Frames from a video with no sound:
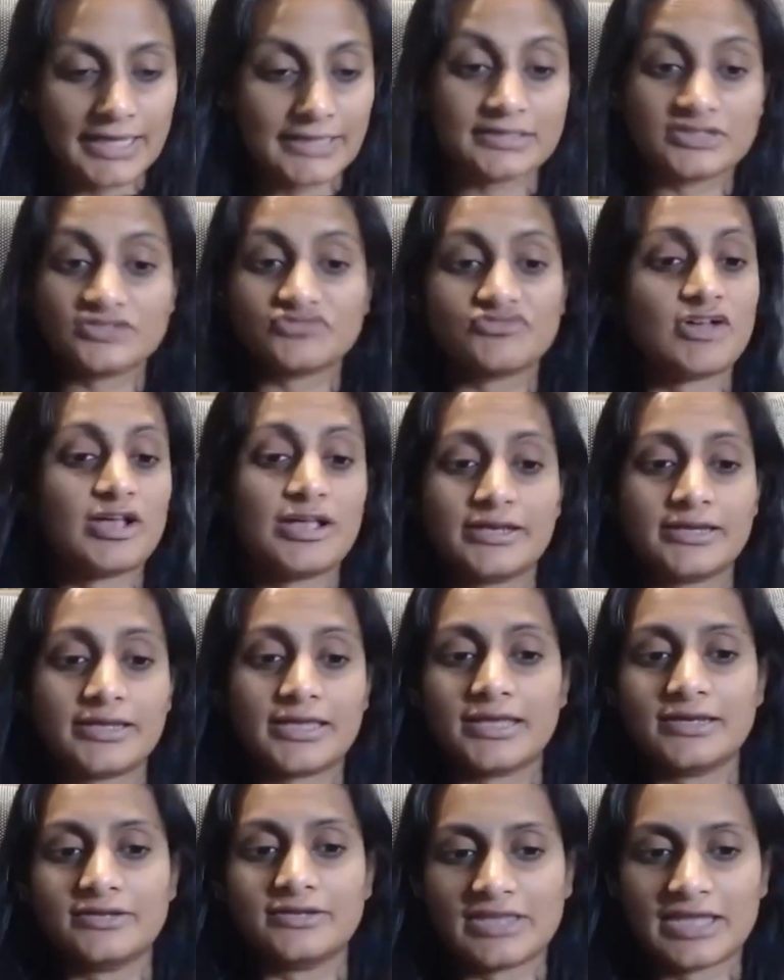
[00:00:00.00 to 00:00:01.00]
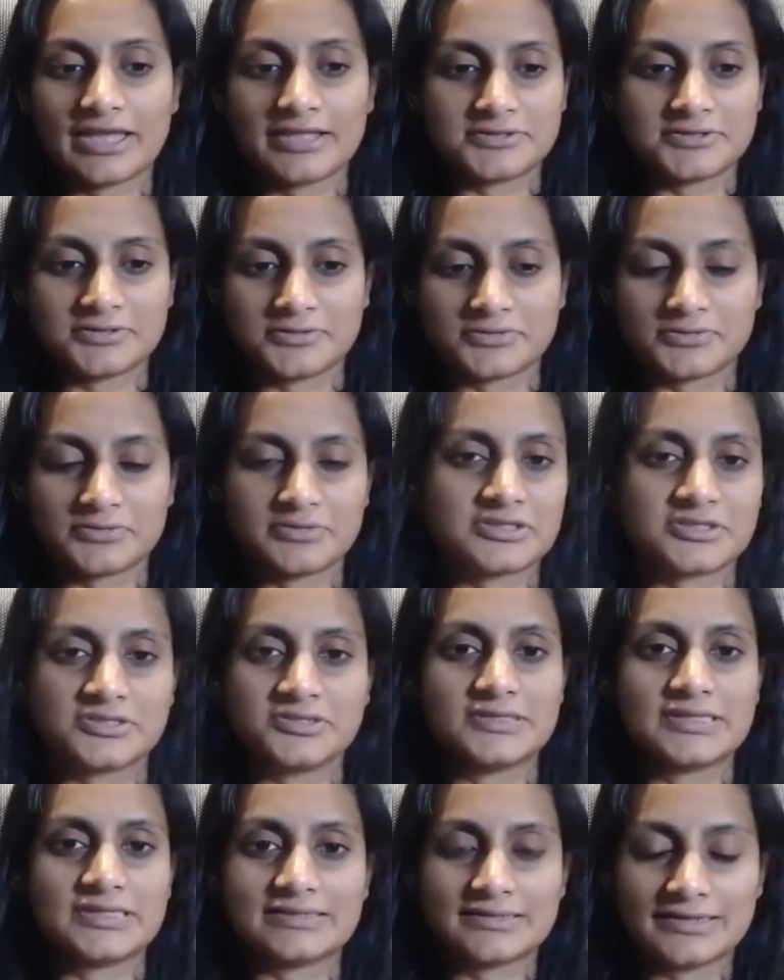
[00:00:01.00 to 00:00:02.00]
And that's fine. Again, if the answer to those
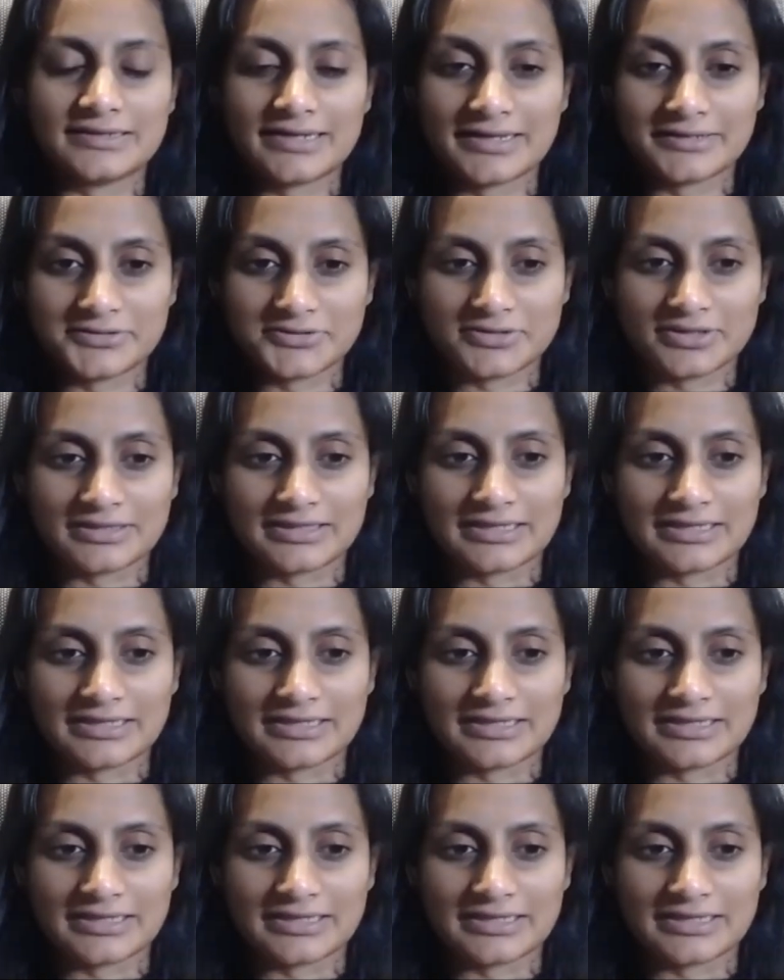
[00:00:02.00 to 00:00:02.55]
questions isn't an answer that